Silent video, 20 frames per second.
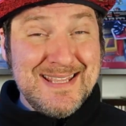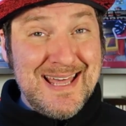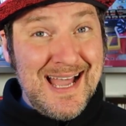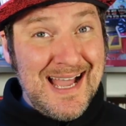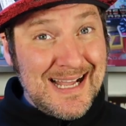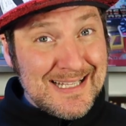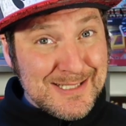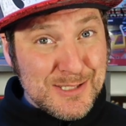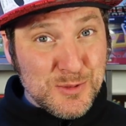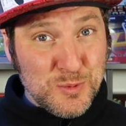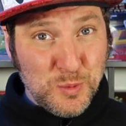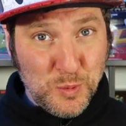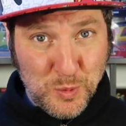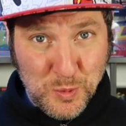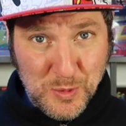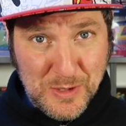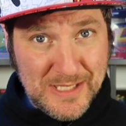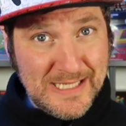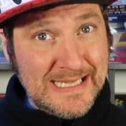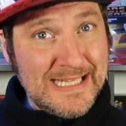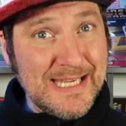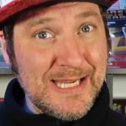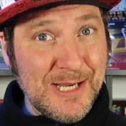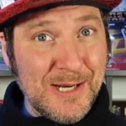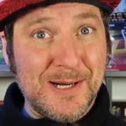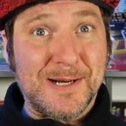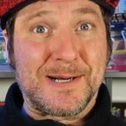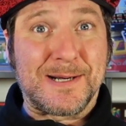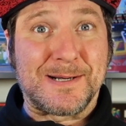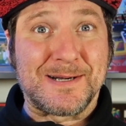That's really
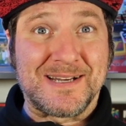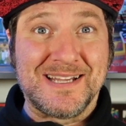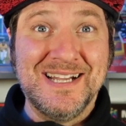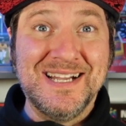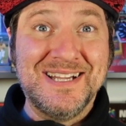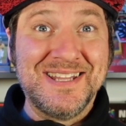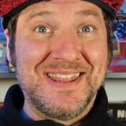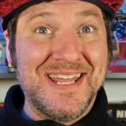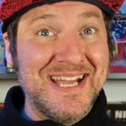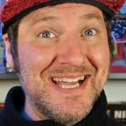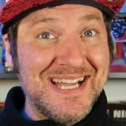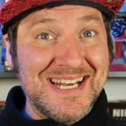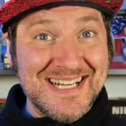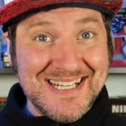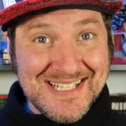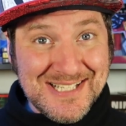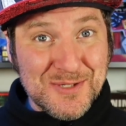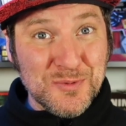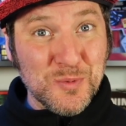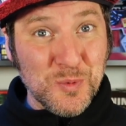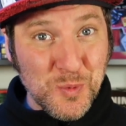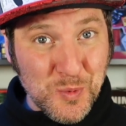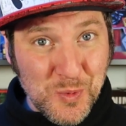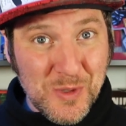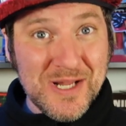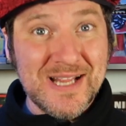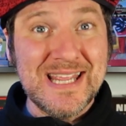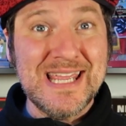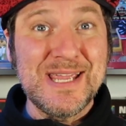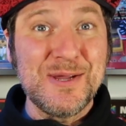hard. That is
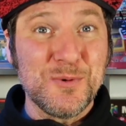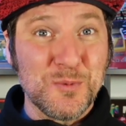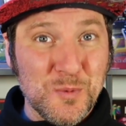really,